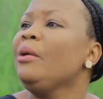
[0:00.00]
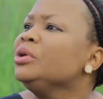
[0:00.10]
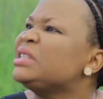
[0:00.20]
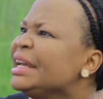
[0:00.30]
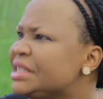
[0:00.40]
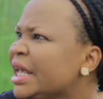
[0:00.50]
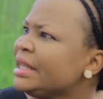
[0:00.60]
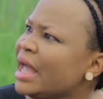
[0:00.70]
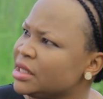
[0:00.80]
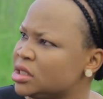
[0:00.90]
Why would I
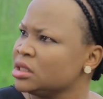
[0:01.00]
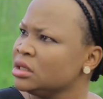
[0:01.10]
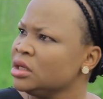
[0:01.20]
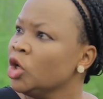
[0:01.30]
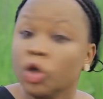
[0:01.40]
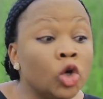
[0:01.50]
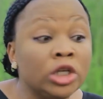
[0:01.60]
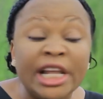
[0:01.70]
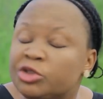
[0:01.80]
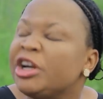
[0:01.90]
say that? You
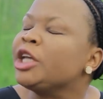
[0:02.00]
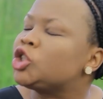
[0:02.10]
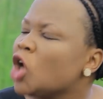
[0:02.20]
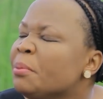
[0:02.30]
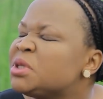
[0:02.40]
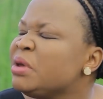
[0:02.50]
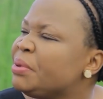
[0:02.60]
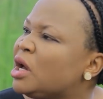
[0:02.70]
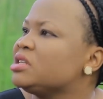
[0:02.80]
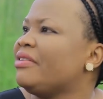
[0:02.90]
literally dumped me
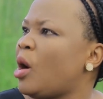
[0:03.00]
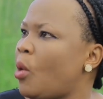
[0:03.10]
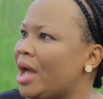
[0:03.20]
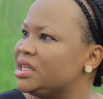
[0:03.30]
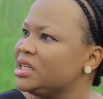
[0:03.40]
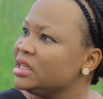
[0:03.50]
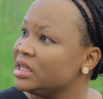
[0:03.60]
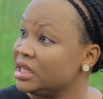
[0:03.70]
because of Akwadi.